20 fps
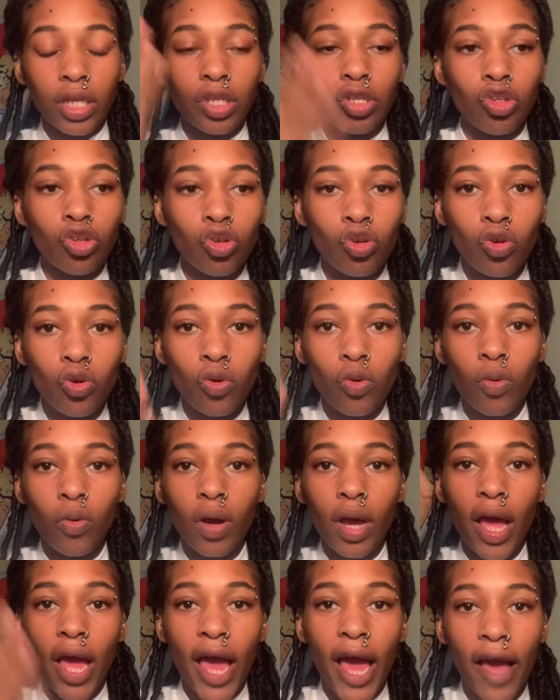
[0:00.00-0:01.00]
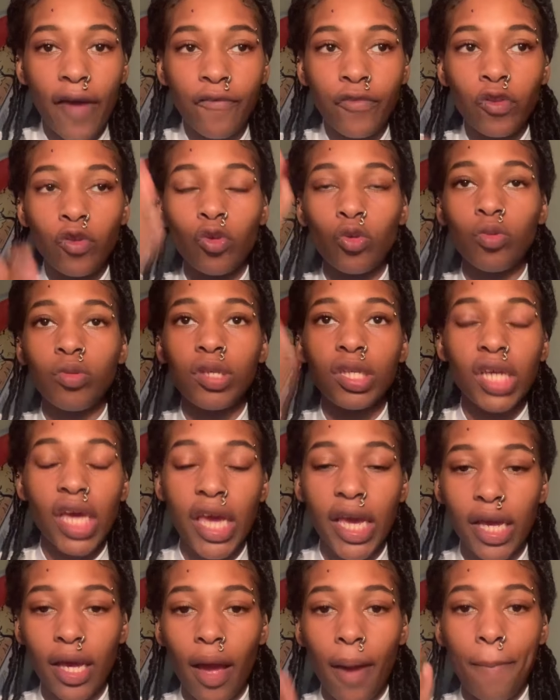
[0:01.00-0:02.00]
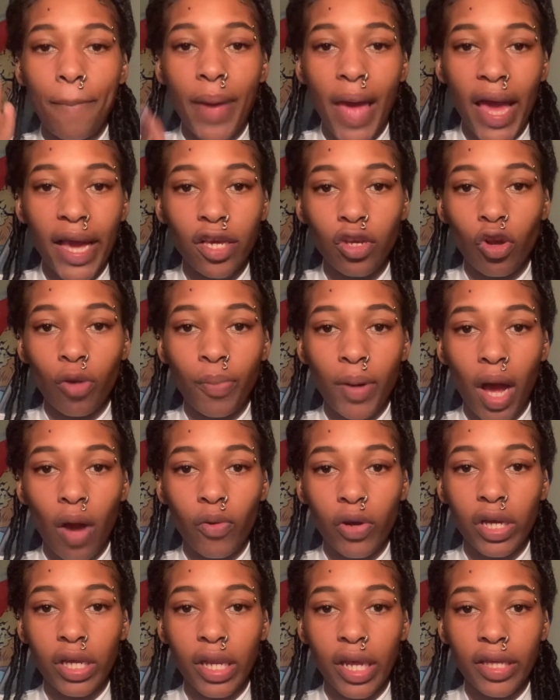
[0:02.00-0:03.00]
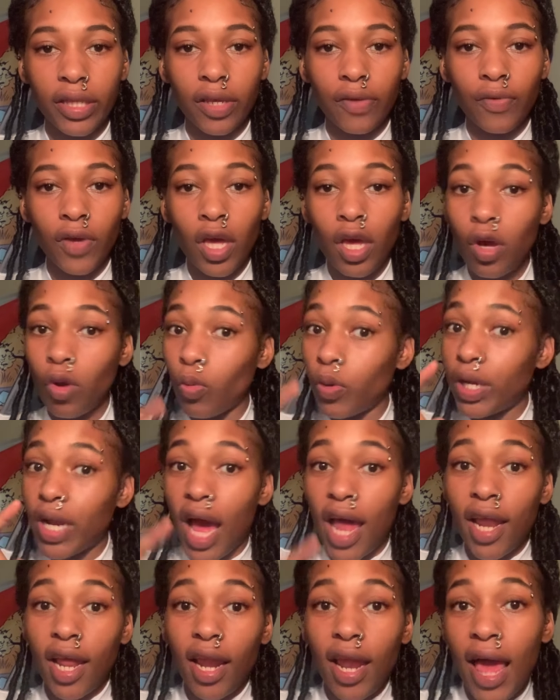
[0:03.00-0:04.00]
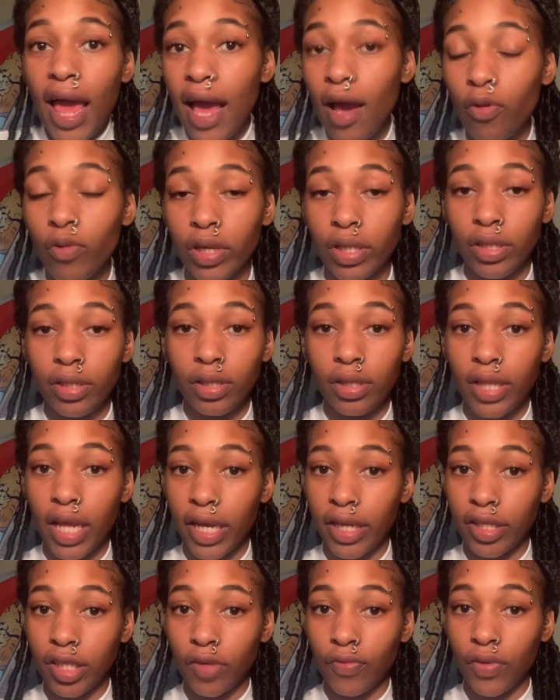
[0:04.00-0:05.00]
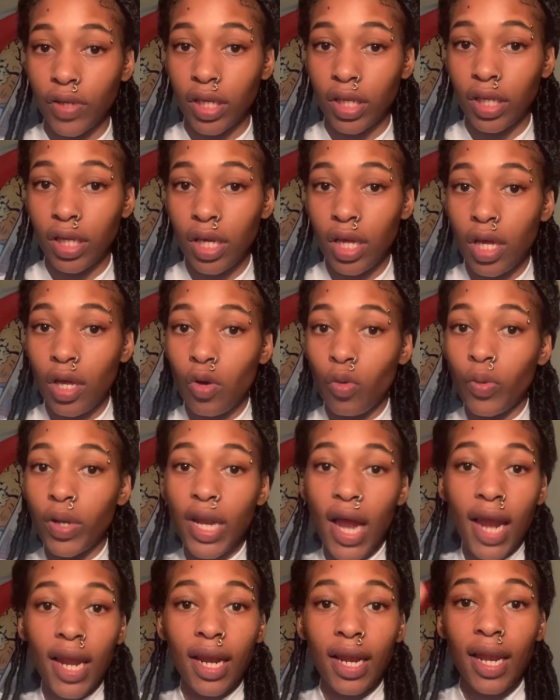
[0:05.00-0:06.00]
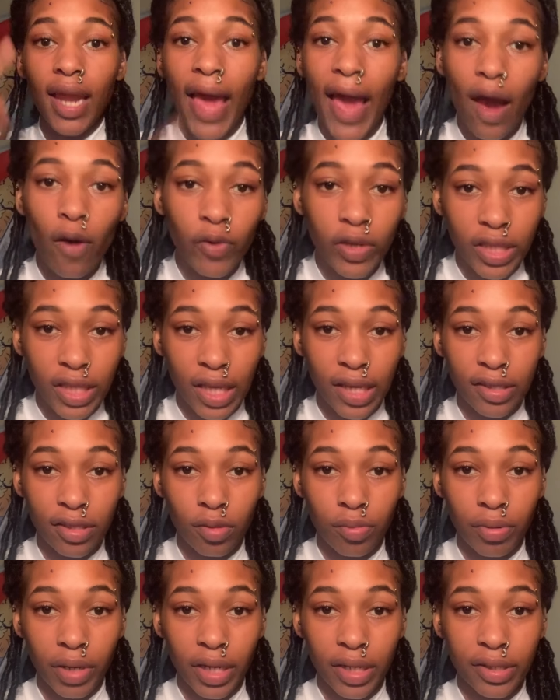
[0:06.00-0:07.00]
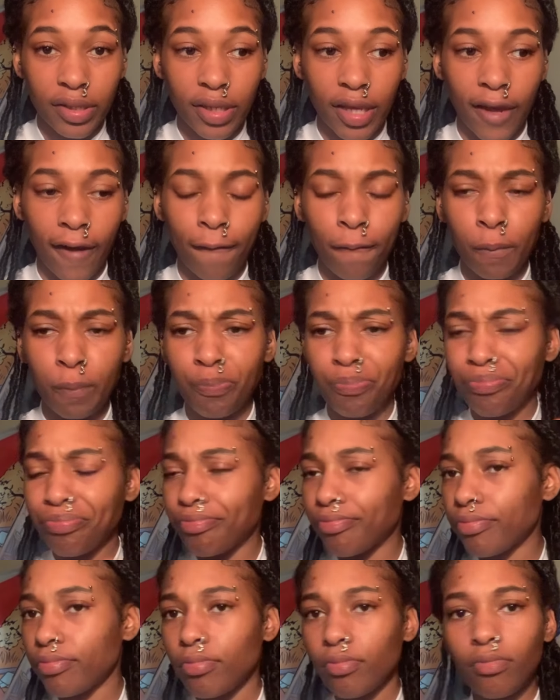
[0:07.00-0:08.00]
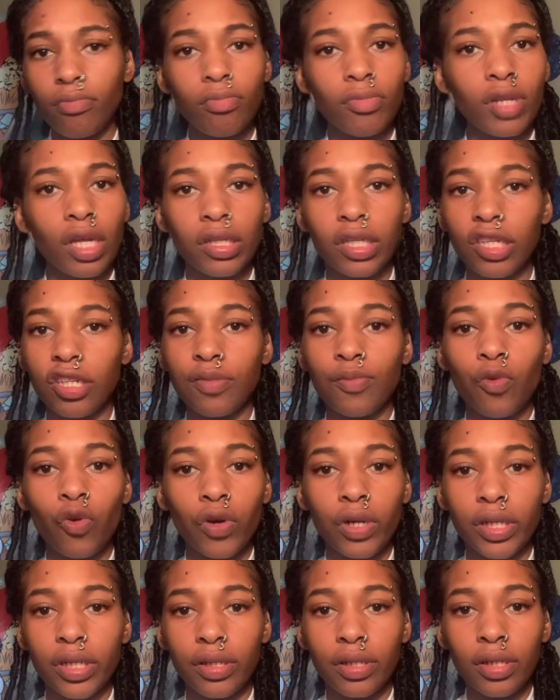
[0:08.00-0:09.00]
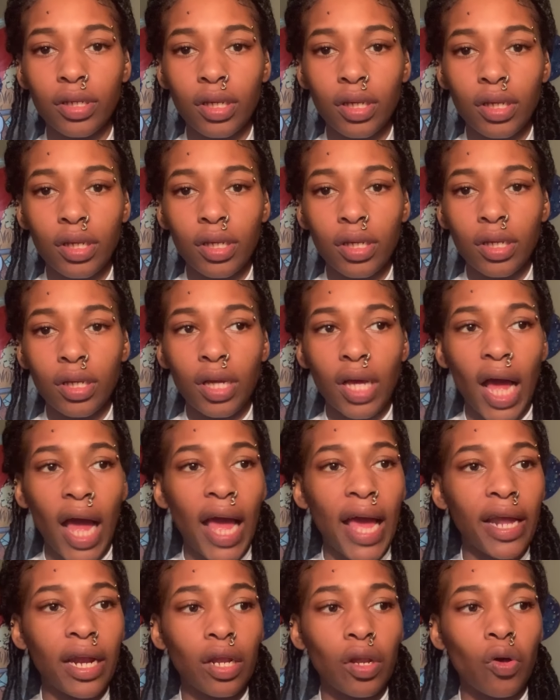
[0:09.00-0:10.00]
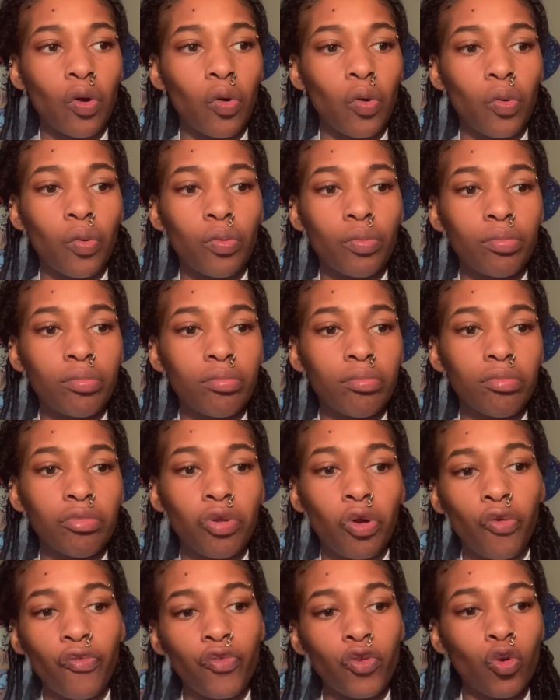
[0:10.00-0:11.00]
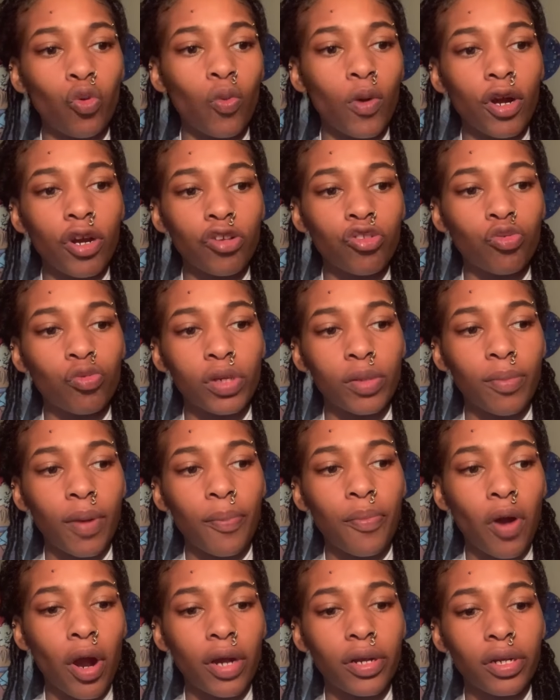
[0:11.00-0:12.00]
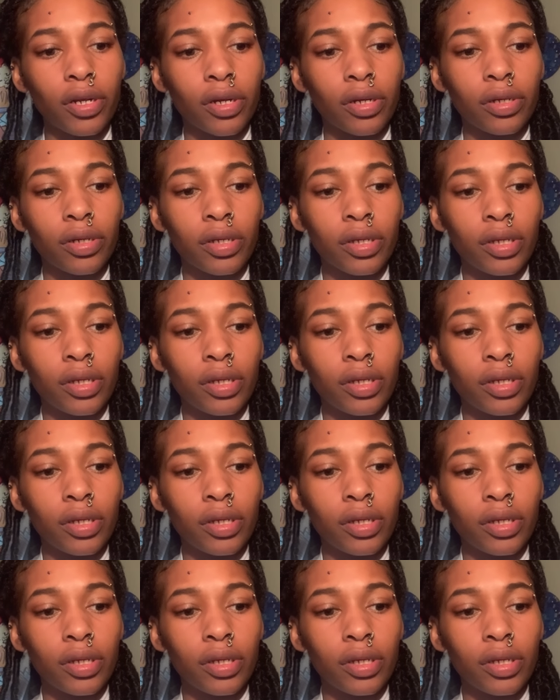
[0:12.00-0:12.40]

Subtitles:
You have to take back your power, collective. We're not allowing negativity. We're not allowing things to bring us down. This morning, I had a little, you know, few words with my partner.